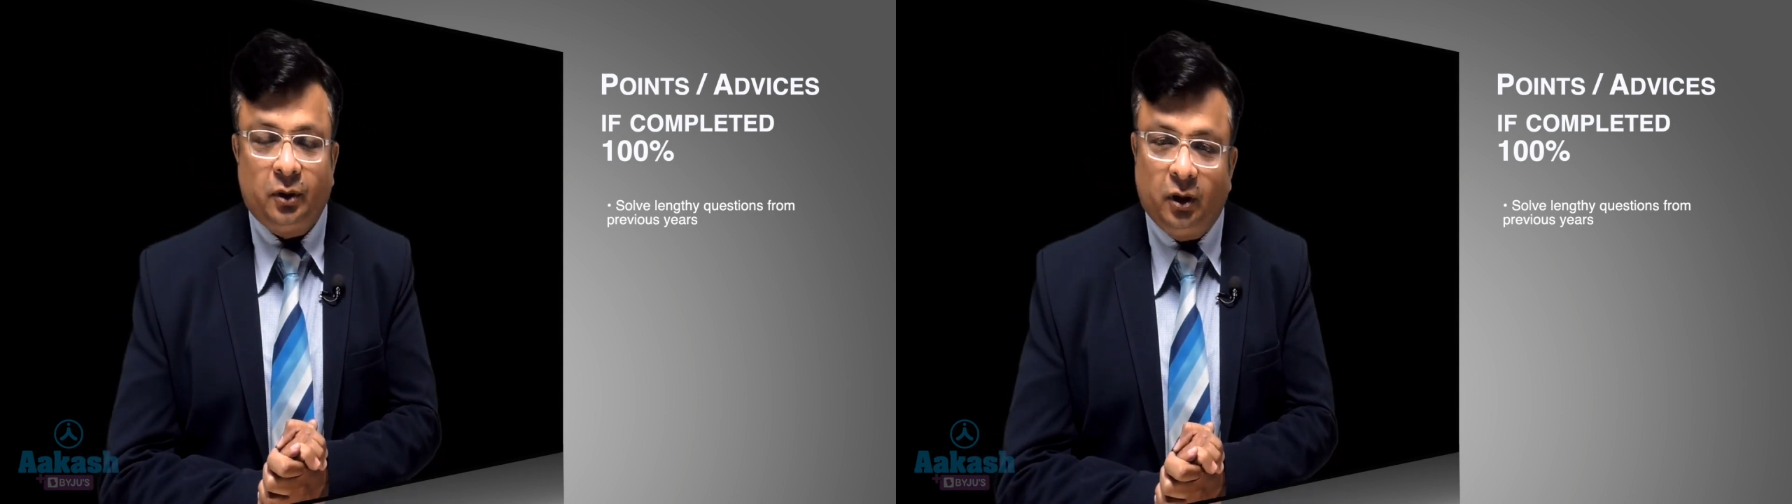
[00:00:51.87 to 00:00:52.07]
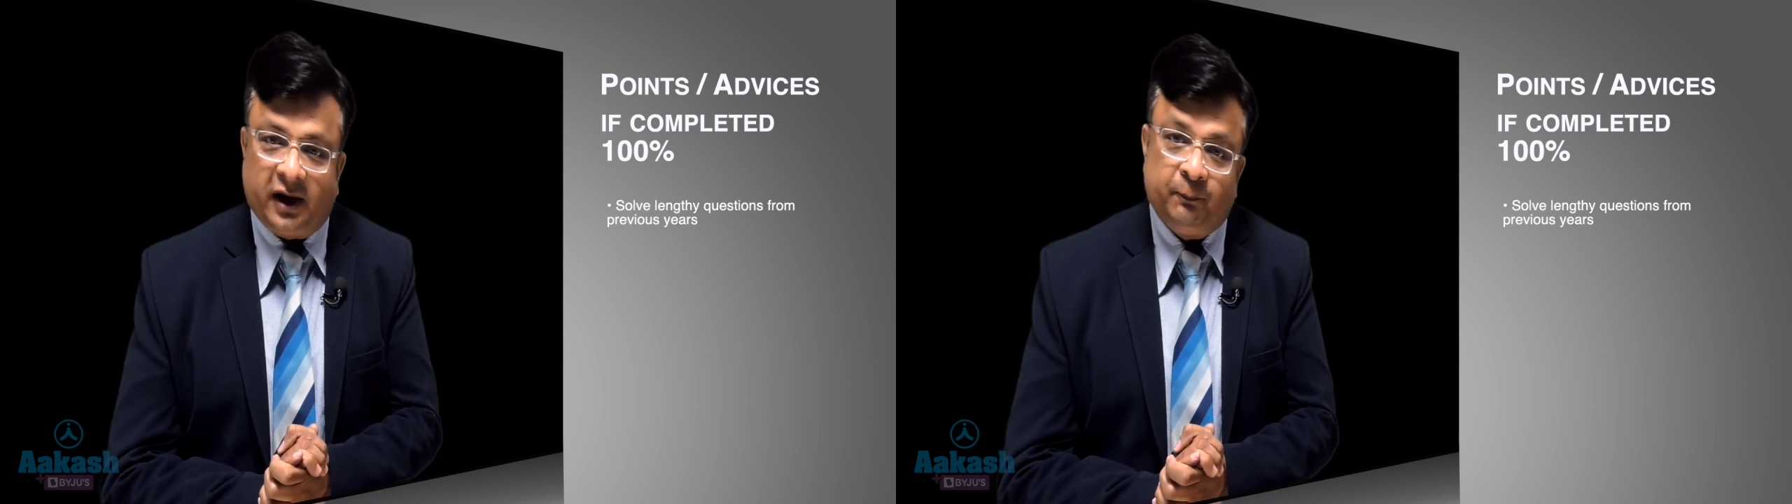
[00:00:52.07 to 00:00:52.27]

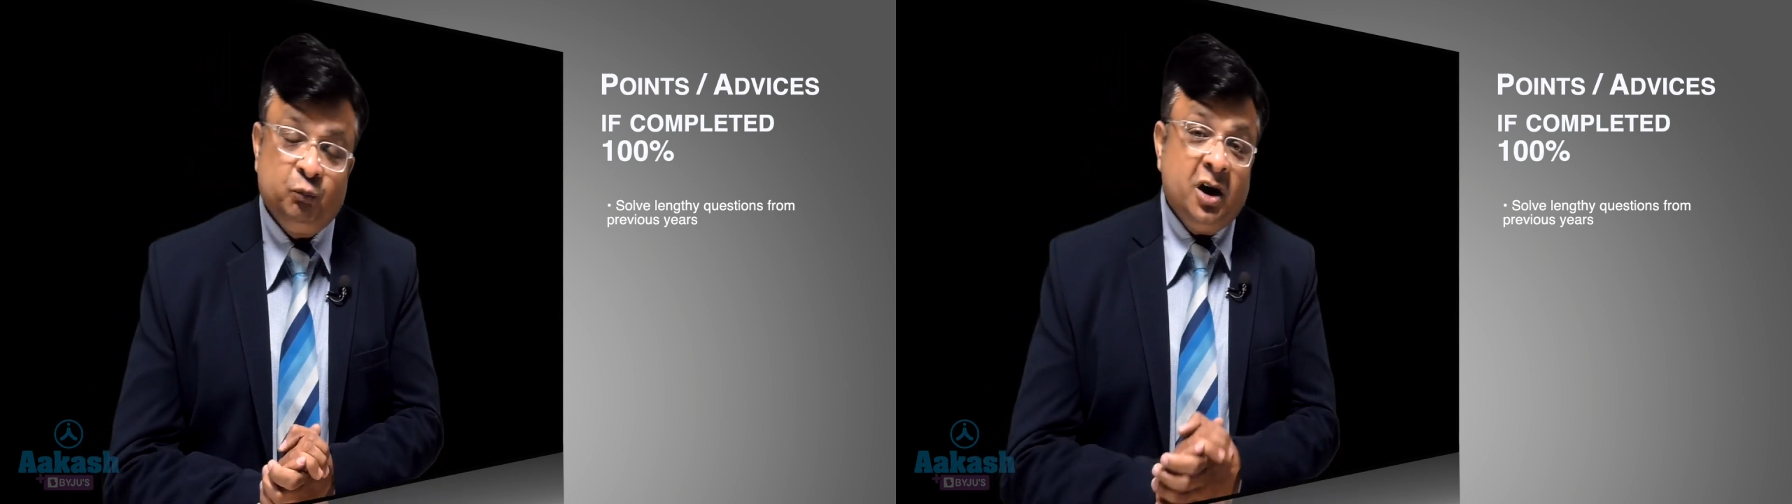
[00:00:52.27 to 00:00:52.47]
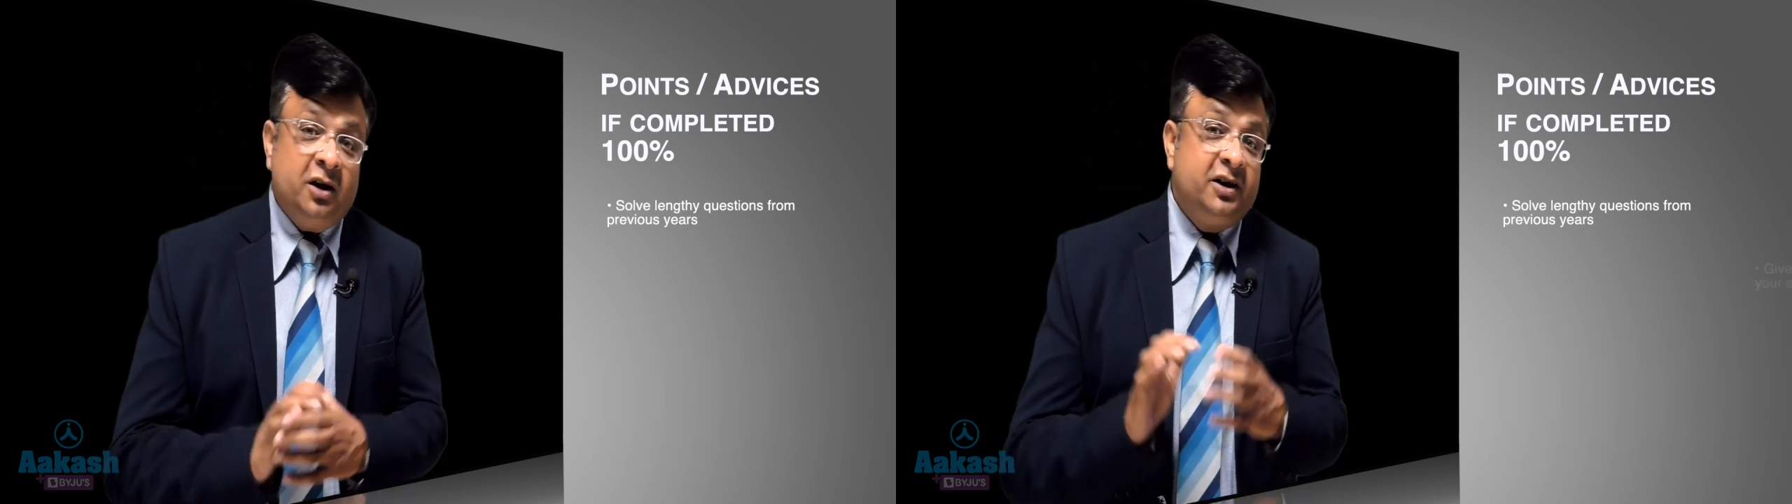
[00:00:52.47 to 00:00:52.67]
okay
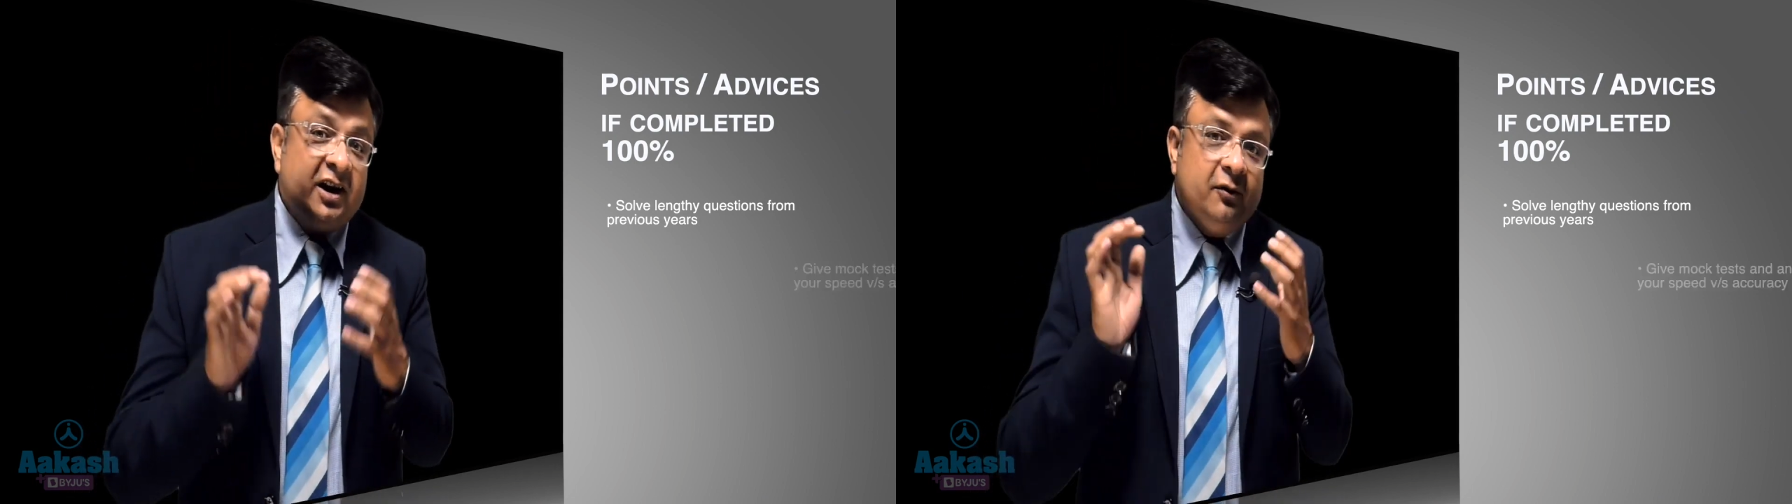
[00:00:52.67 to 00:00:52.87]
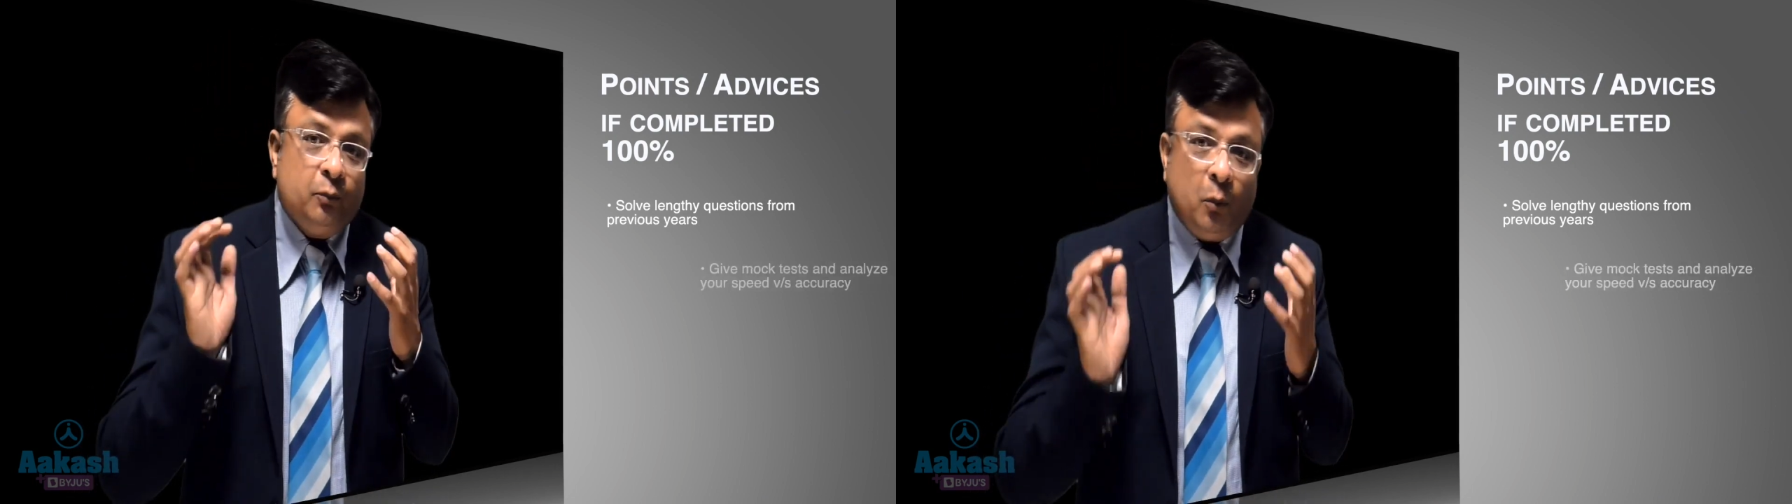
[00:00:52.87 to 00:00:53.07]

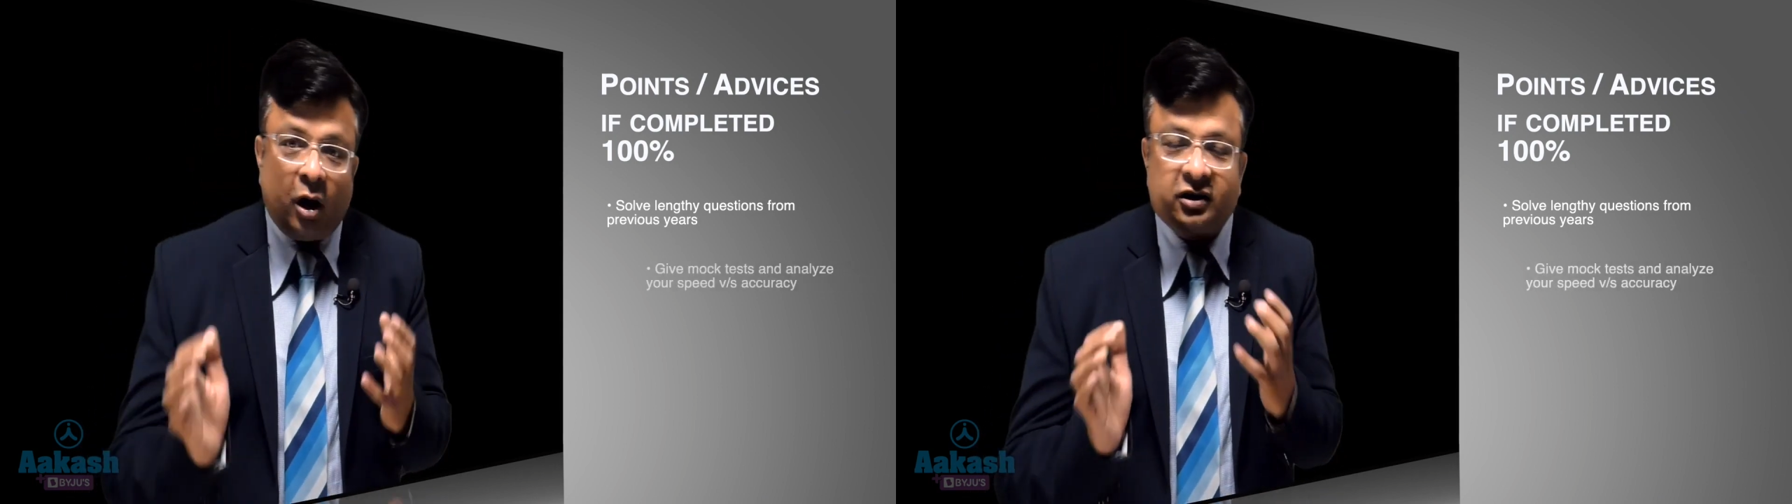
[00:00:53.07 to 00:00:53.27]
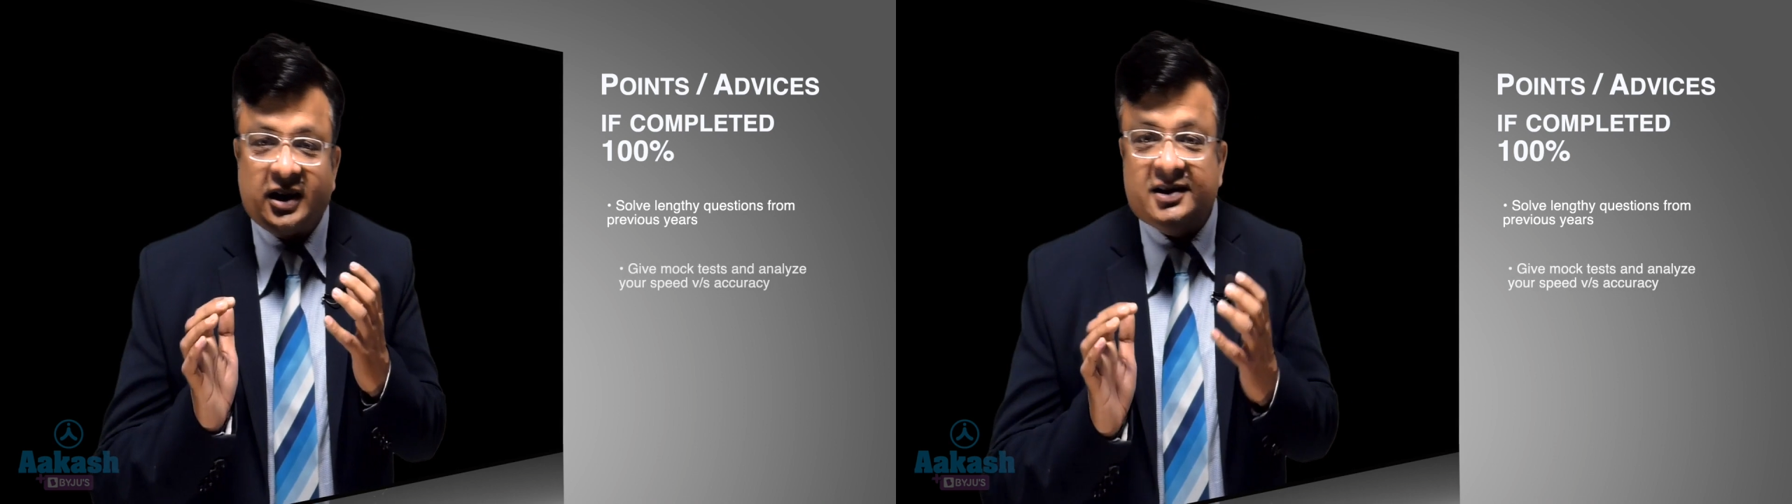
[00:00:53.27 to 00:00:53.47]
give
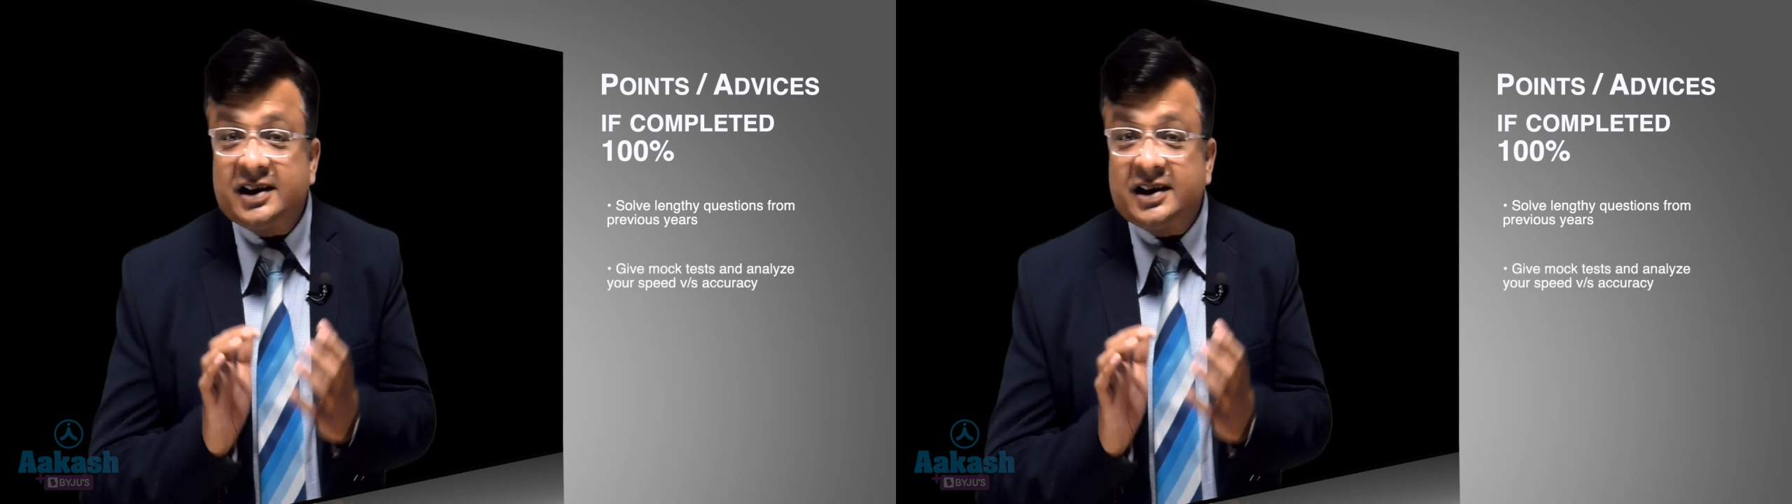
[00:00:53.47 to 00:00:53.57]
mock test